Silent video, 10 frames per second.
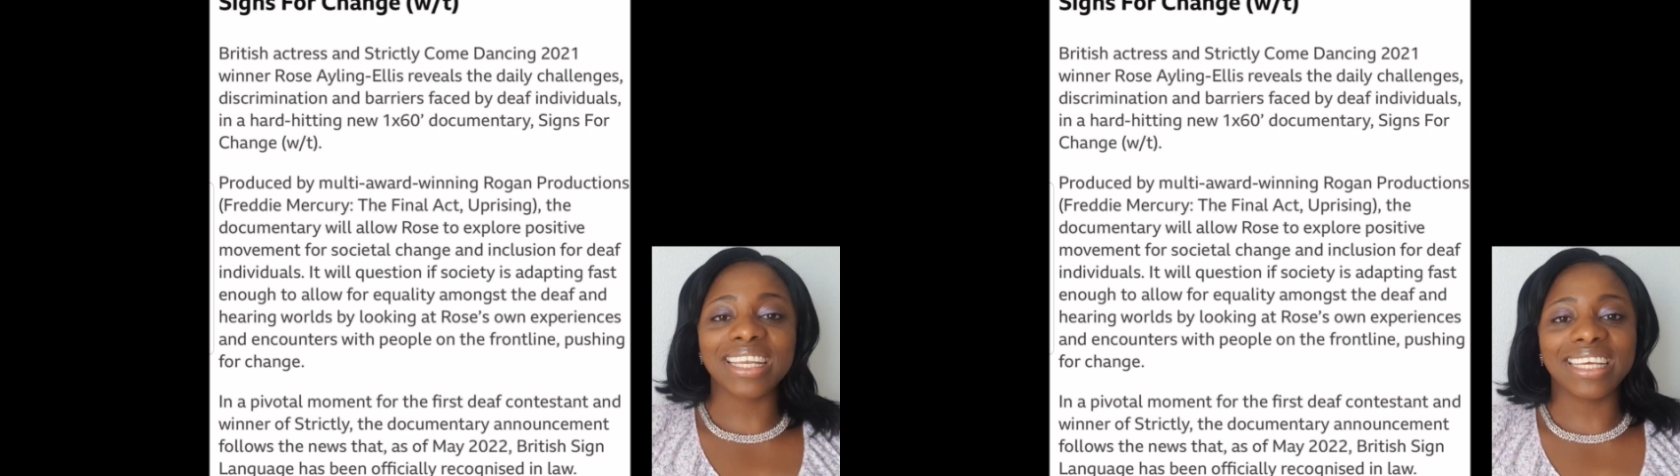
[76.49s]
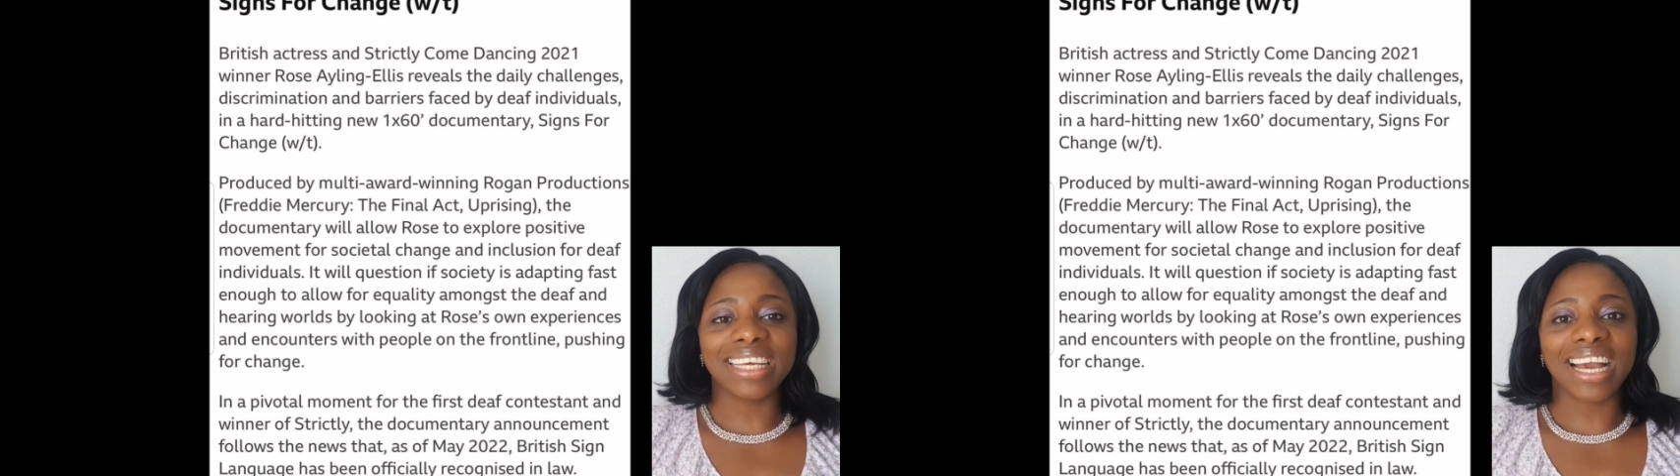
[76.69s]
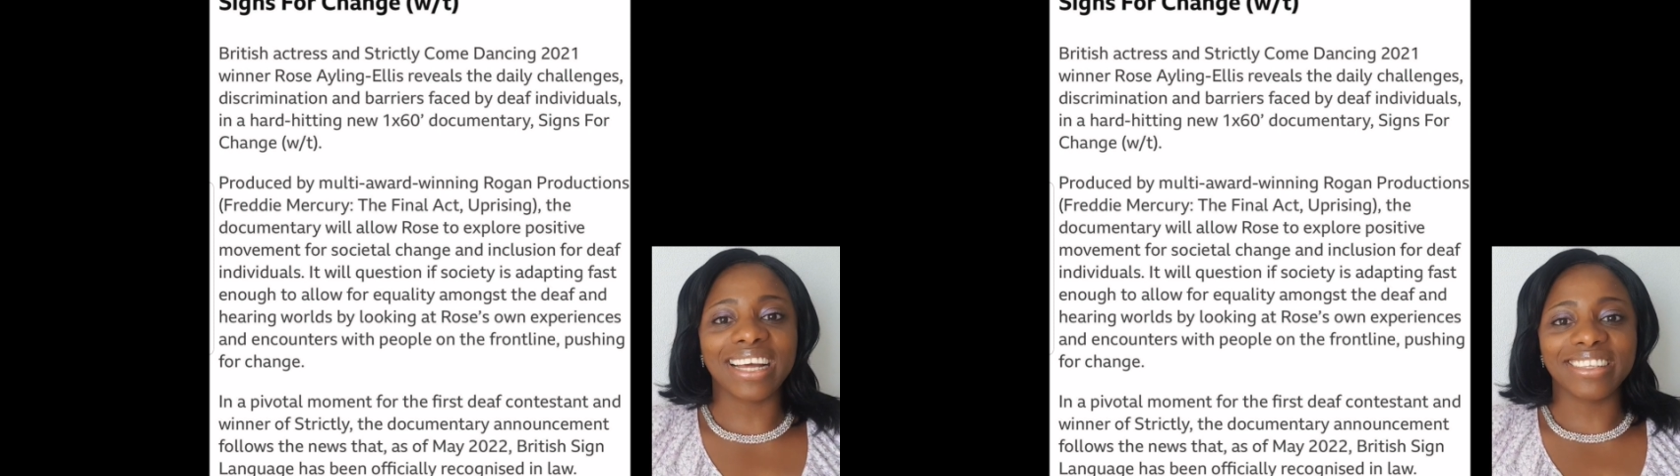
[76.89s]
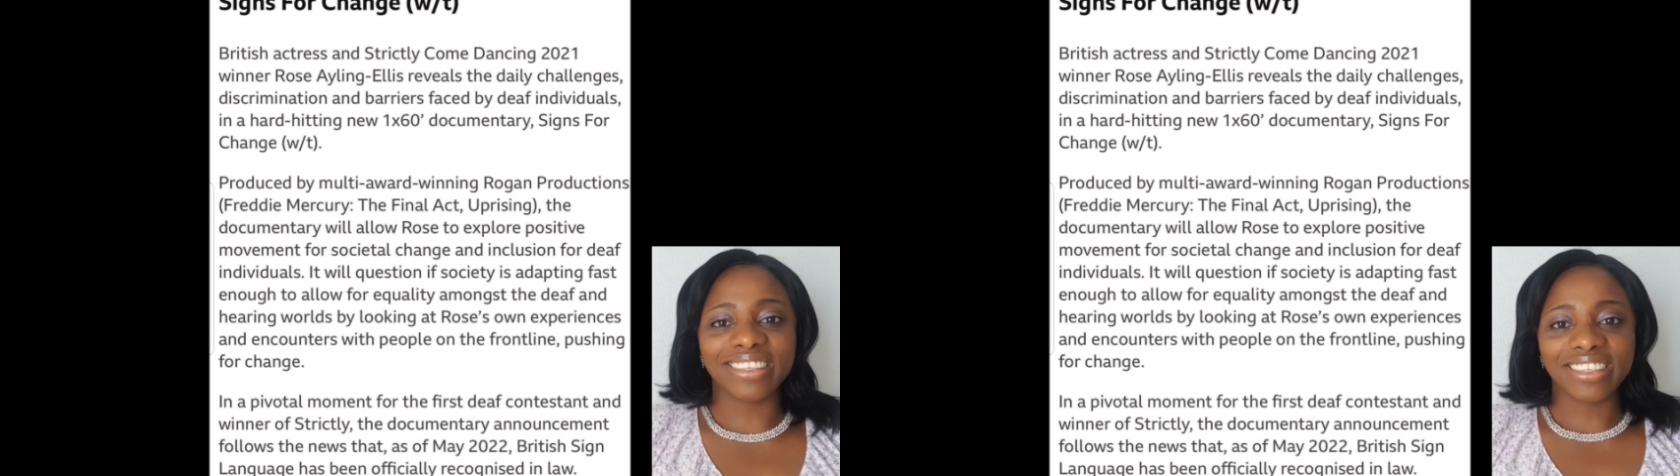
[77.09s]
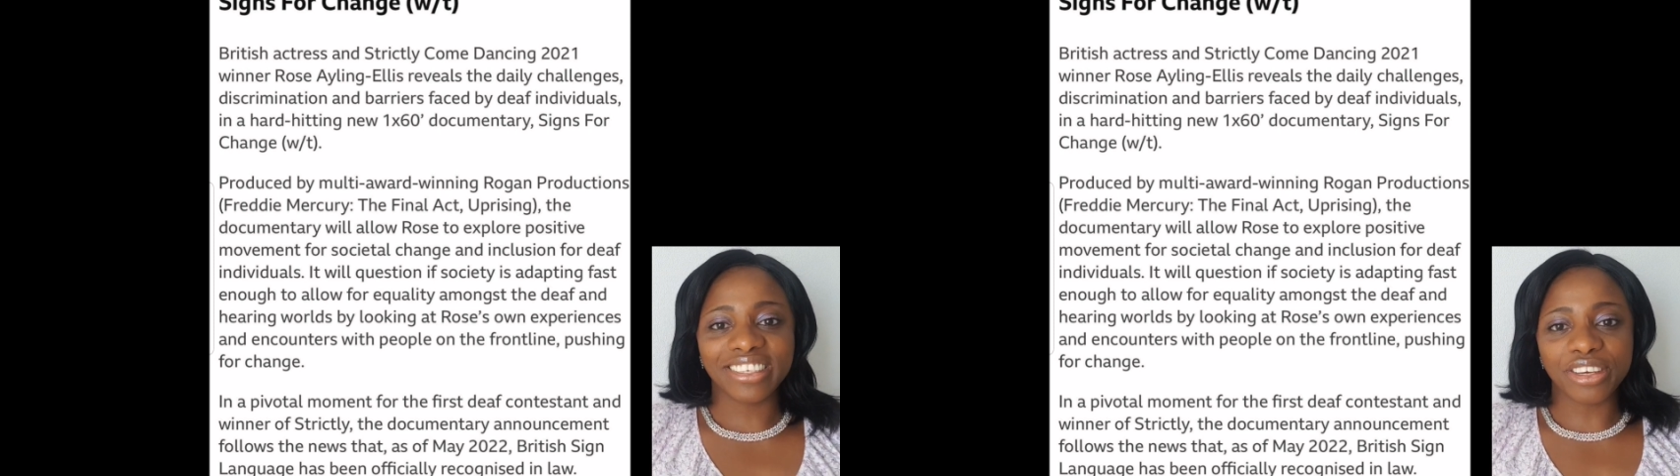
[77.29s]

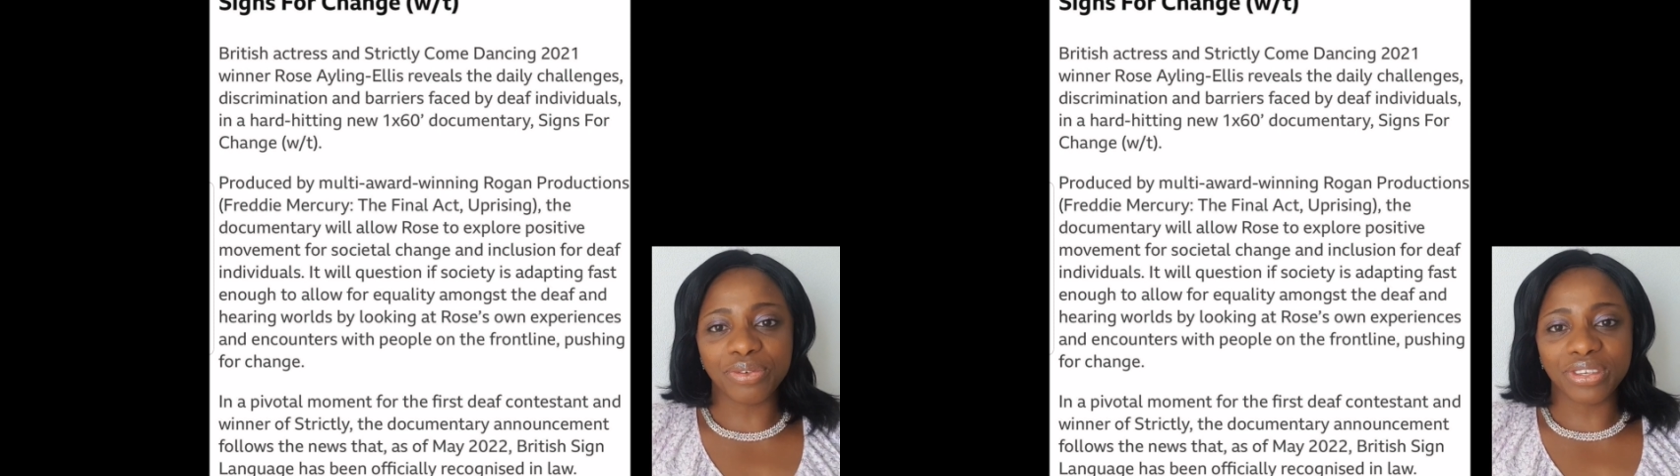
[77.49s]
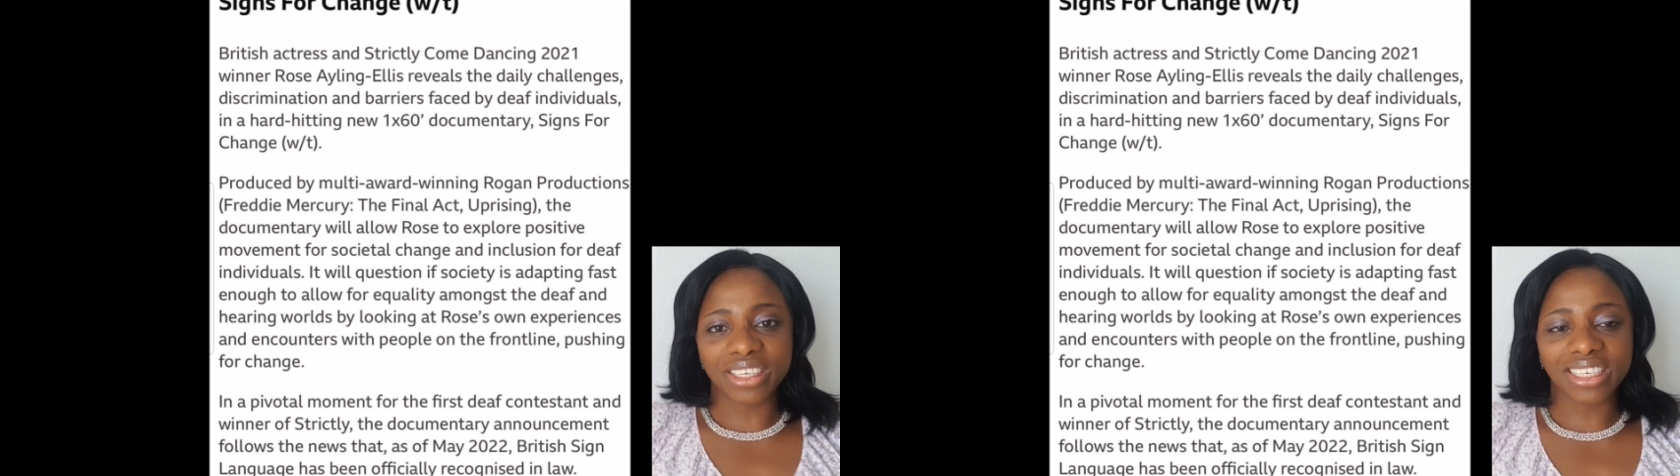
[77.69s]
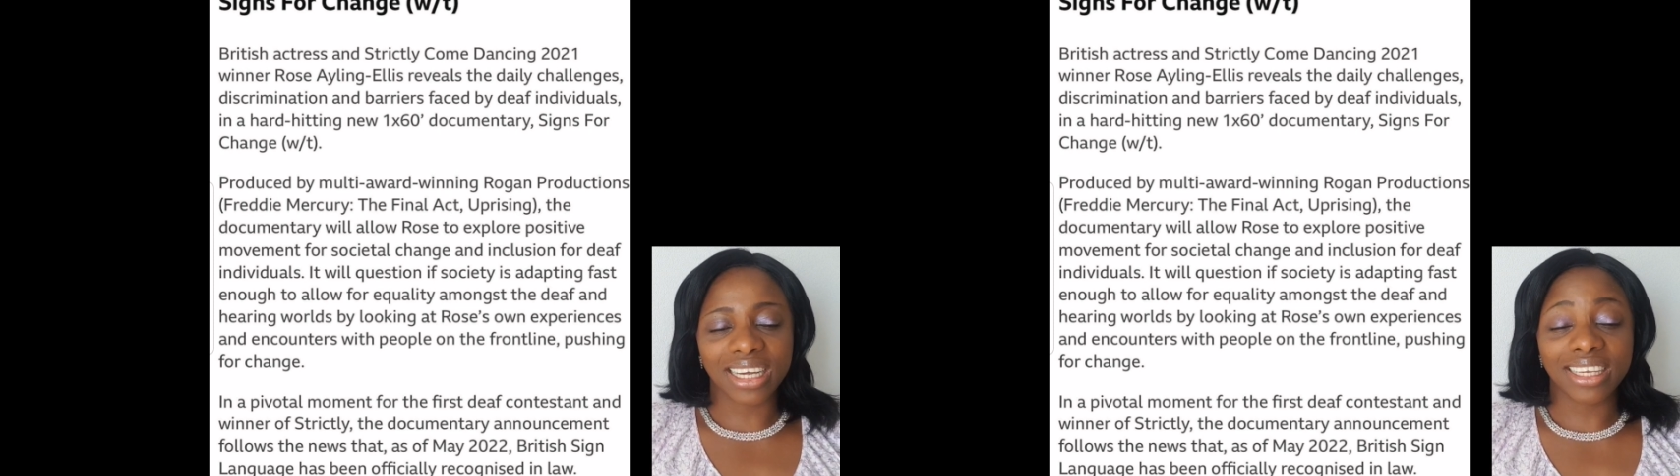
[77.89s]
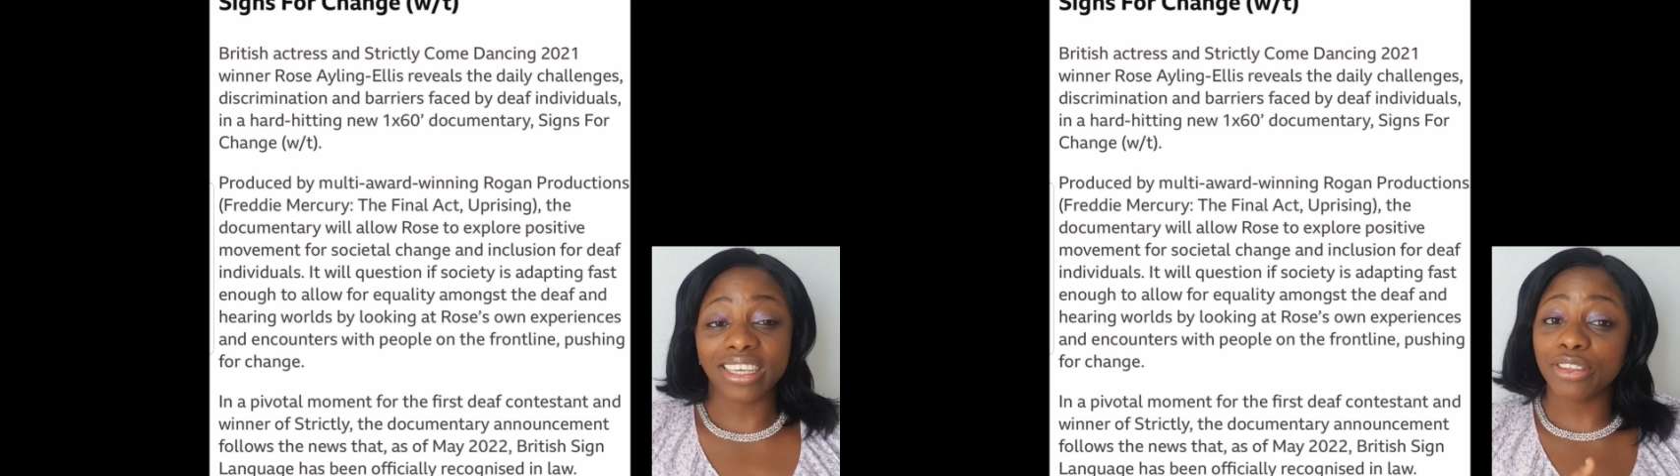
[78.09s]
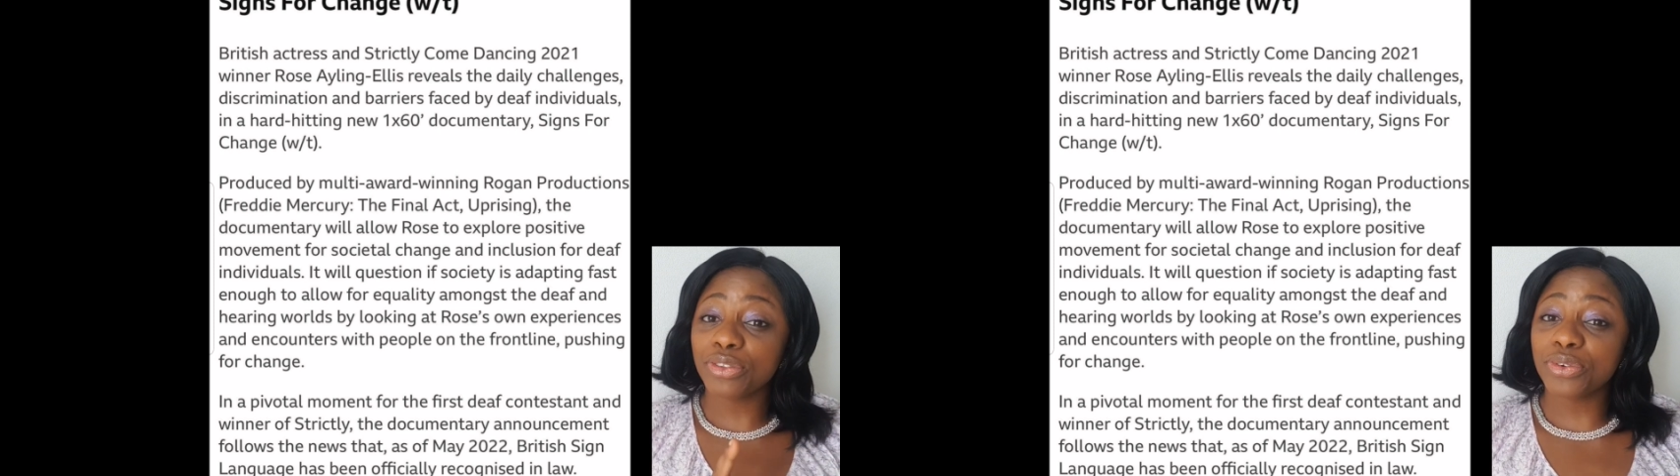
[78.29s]
contestant and winner of
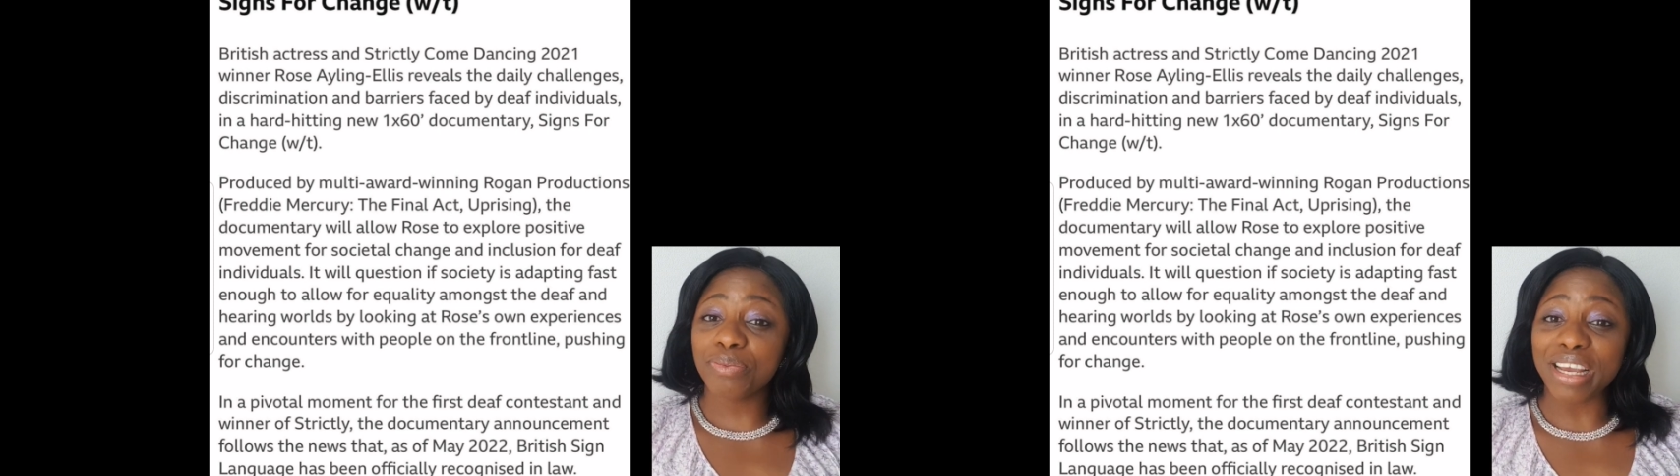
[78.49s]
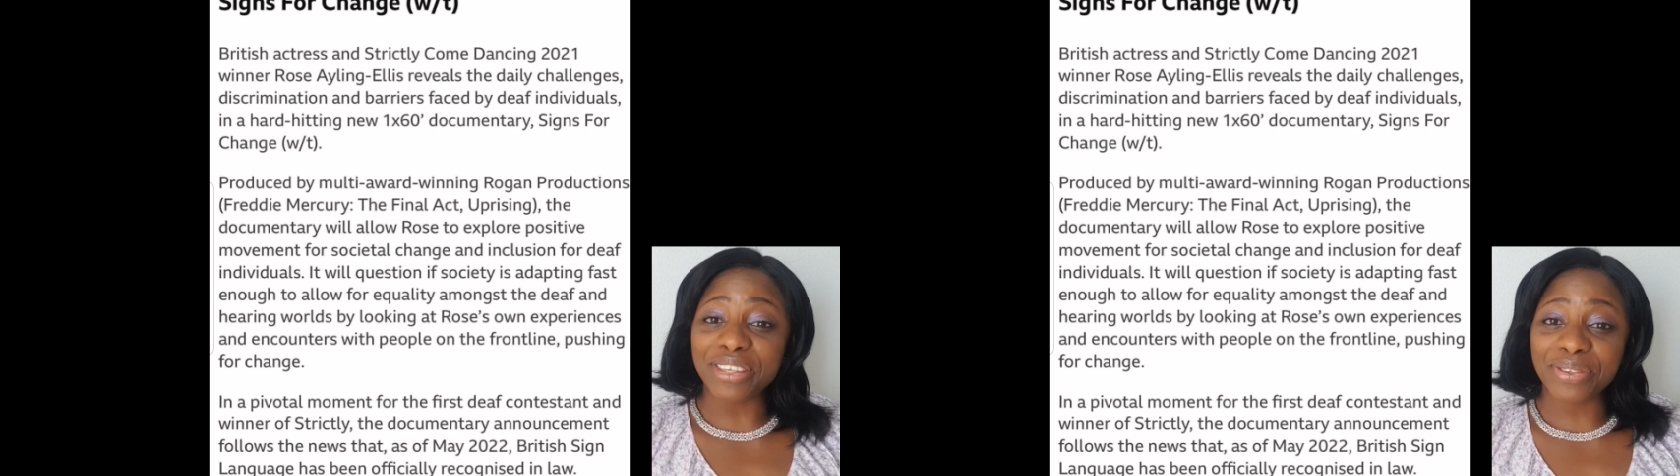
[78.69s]
Strictly,